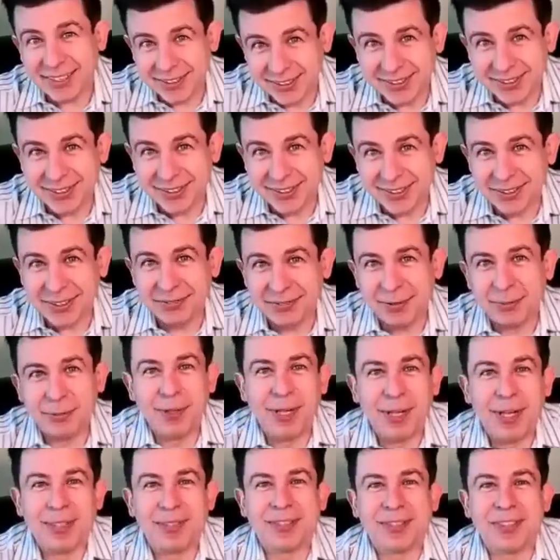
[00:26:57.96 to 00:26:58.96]
deserve
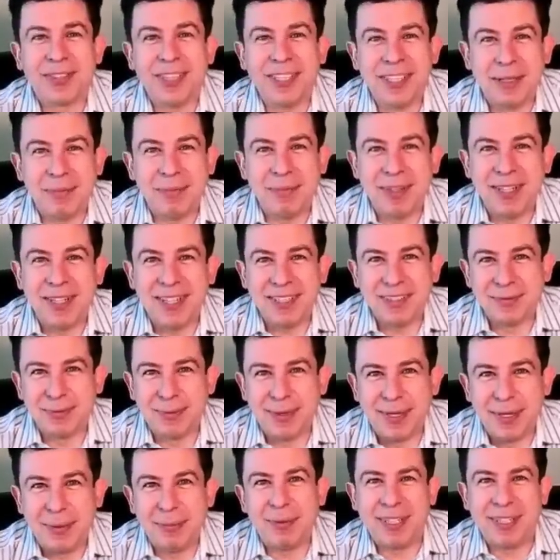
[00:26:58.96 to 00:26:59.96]
a, a treat. I mean, that is
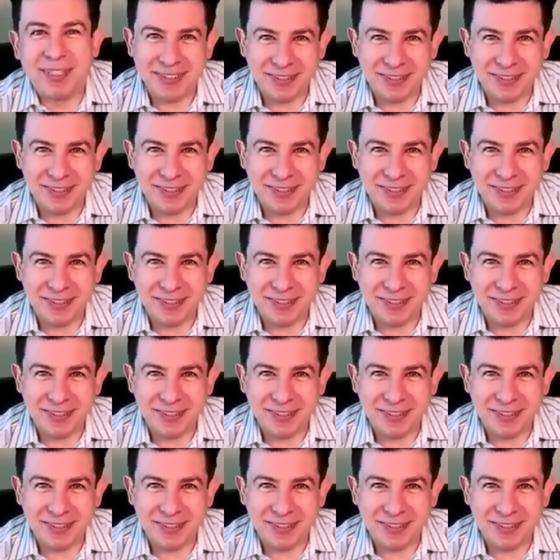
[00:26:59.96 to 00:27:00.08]
one impressive